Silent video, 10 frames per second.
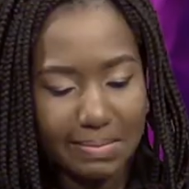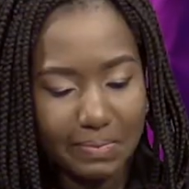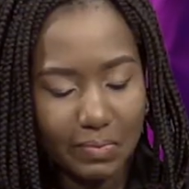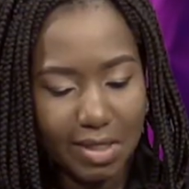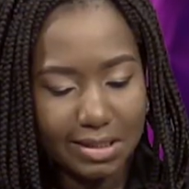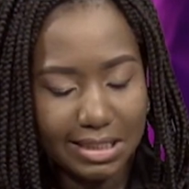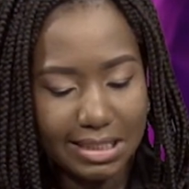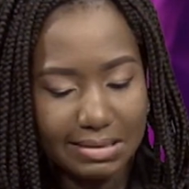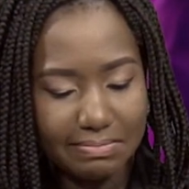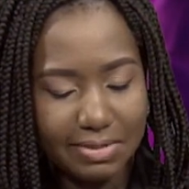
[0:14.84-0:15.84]
um, when
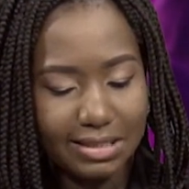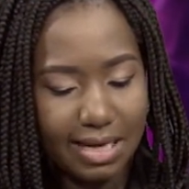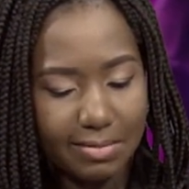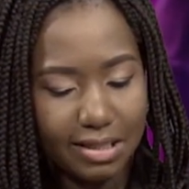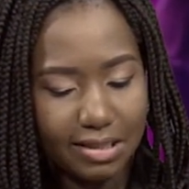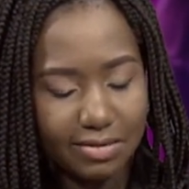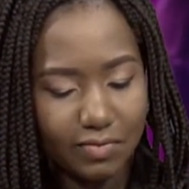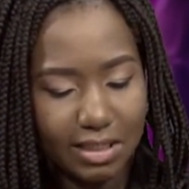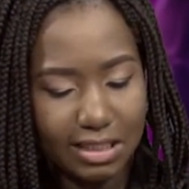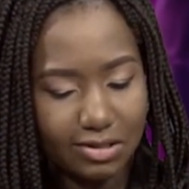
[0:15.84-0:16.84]
the pandemic
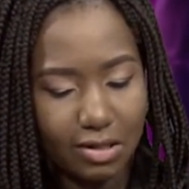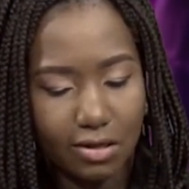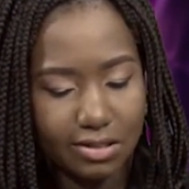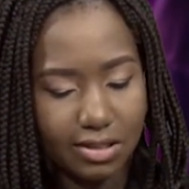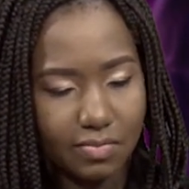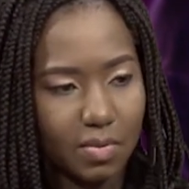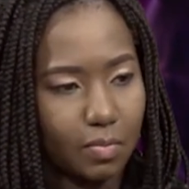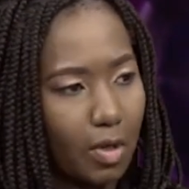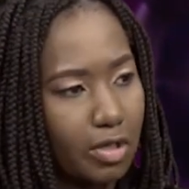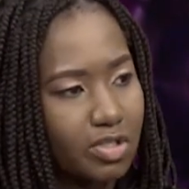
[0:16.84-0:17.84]
really started, we
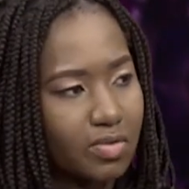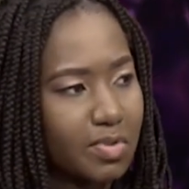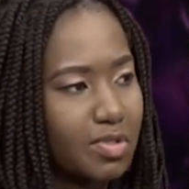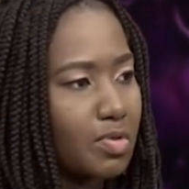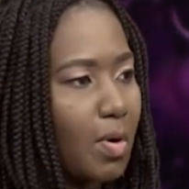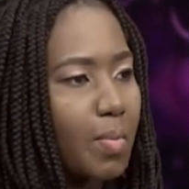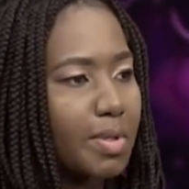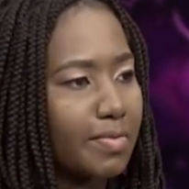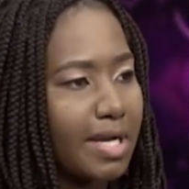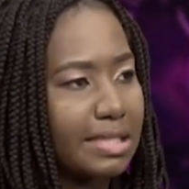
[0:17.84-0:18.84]
watched, we saw,
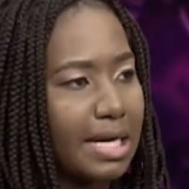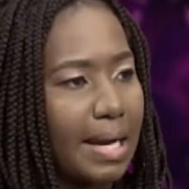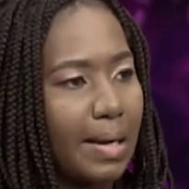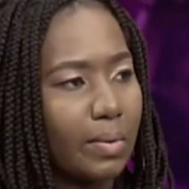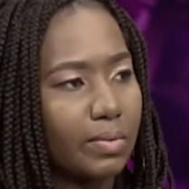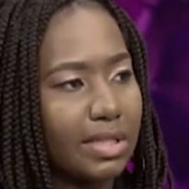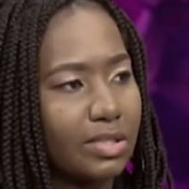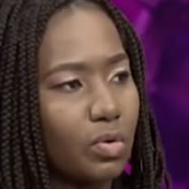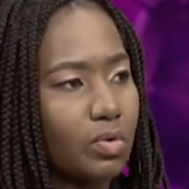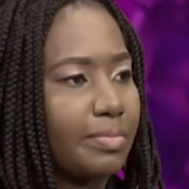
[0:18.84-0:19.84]
we read how
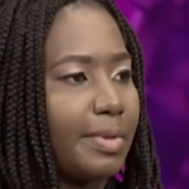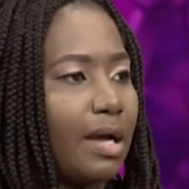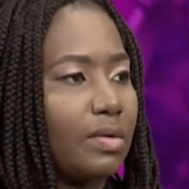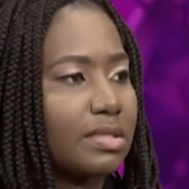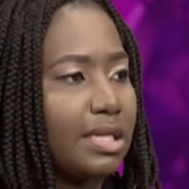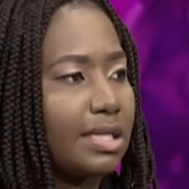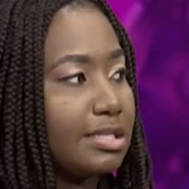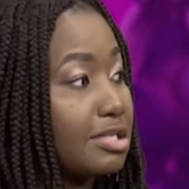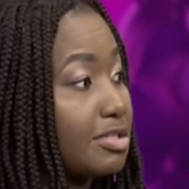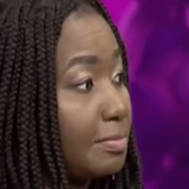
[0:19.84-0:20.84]
they talked about
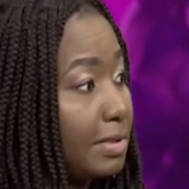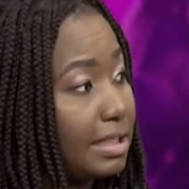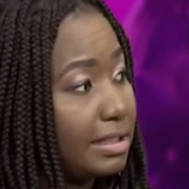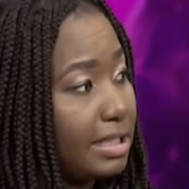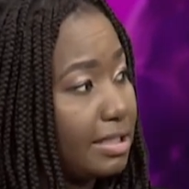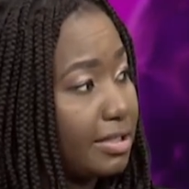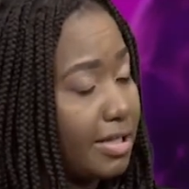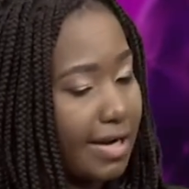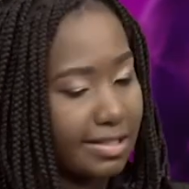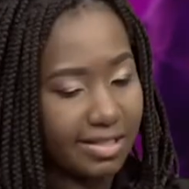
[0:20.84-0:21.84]
discipline in
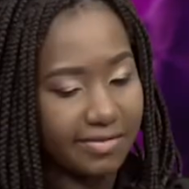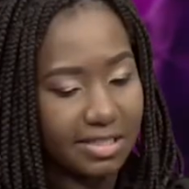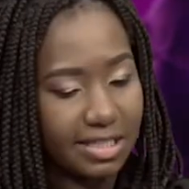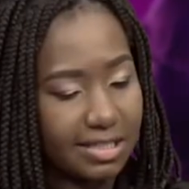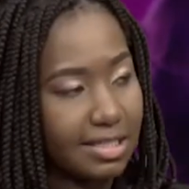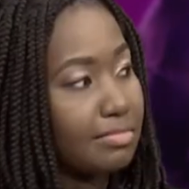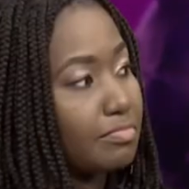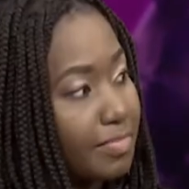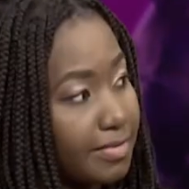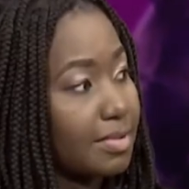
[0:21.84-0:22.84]
their activities
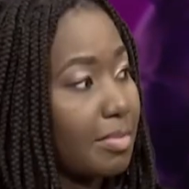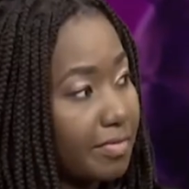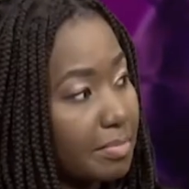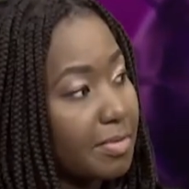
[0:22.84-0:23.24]
and some